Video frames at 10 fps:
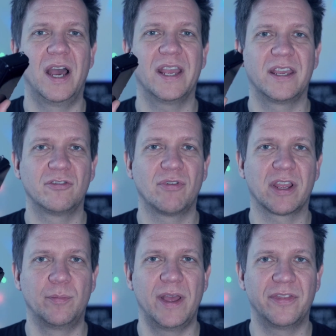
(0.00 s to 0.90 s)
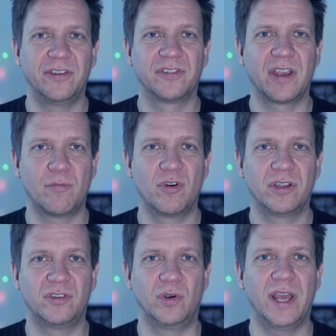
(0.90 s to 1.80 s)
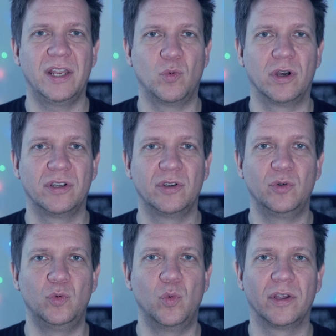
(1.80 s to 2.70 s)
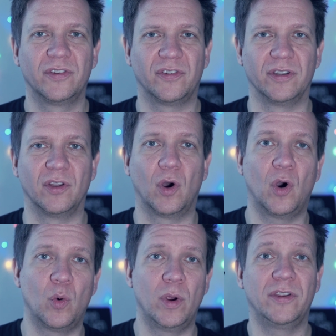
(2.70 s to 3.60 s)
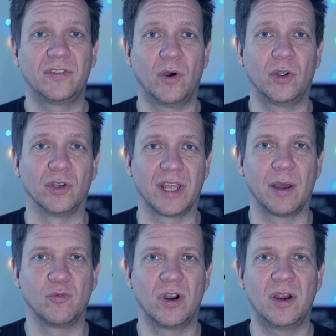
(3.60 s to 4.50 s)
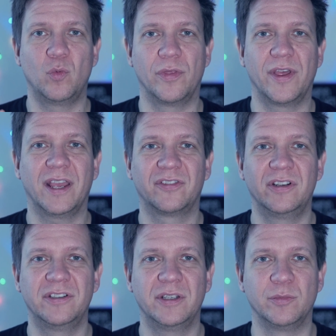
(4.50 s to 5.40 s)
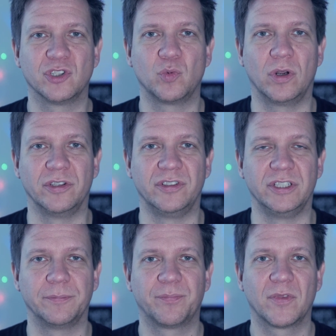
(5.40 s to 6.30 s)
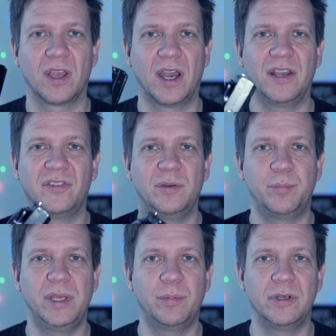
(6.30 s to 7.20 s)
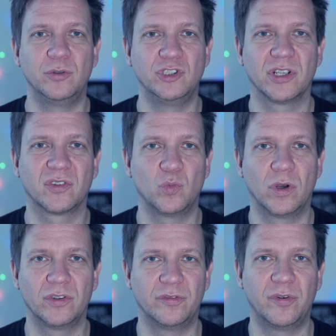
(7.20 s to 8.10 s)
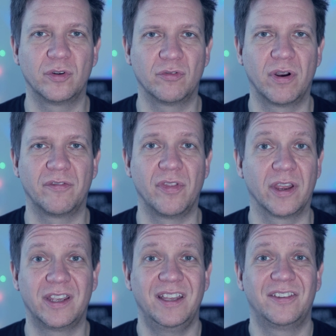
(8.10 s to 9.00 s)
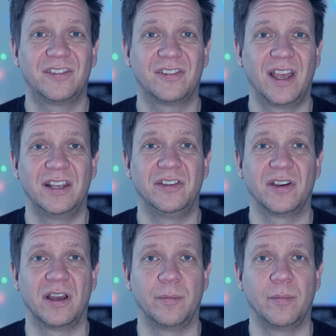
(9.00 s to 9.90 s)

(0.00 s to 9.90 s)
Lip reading: I can recommend this camera to anyone who wants an always-on camera with excellent image quality. I see people who just want to photograph their kids anytime,